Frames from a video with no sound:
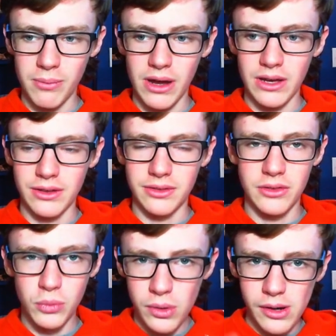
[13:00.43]
by,
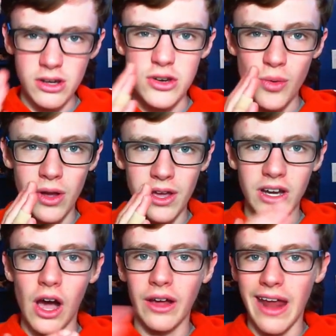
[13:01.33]
we want it to
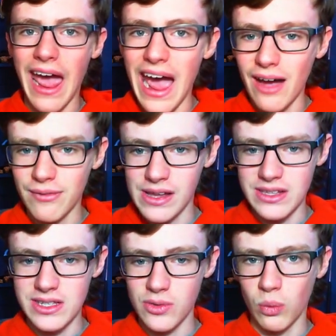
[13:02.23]
cut in half
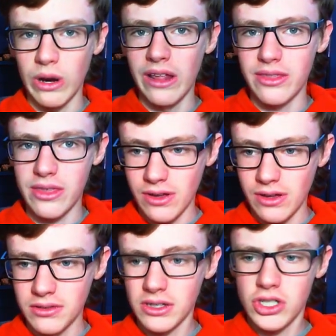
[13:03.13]
its width.
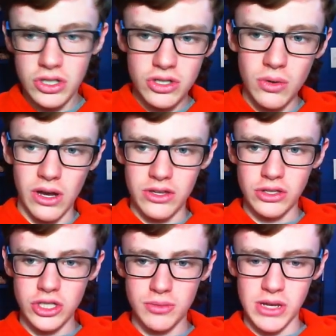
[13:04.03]
That should do it.
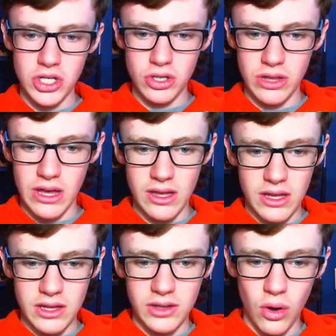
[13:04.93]
Let's just make sure that
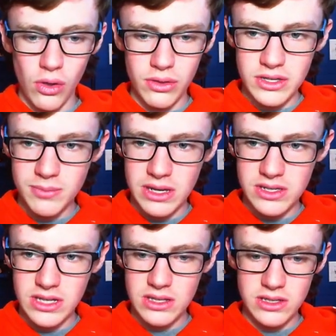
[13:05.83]
all of this makes
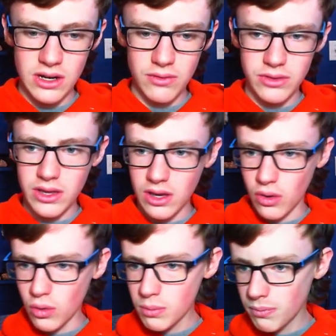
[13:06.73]
sense and everything.
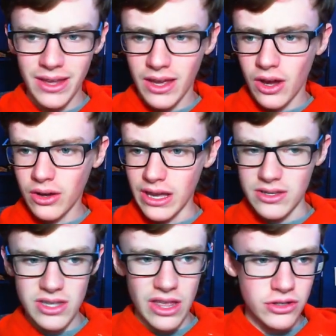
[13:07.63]
Oh, okay,
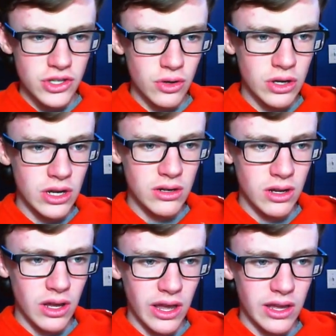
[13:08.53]
so that looks all good.
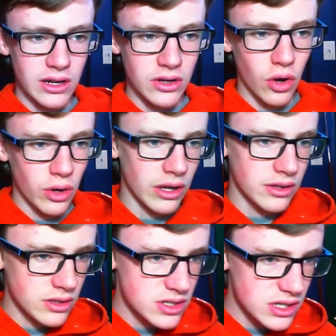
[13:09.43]
And oh yeah,
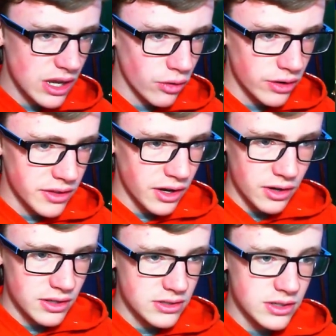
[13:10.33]
the scale right there,
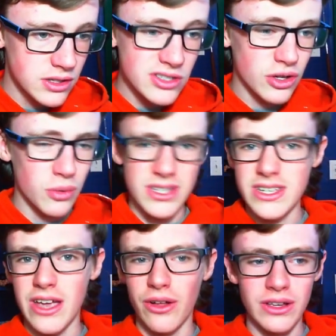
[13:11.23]
it doesn't know what
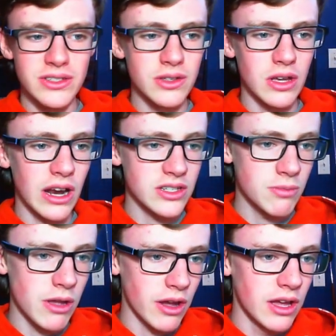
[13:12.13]
scale is. It has to
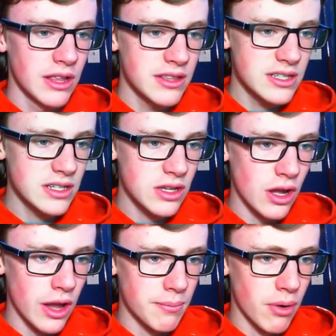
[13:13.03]
be a, this is
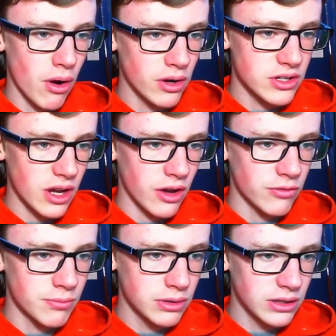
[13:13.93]
a part
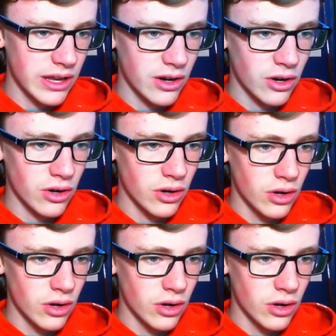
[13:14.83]
of player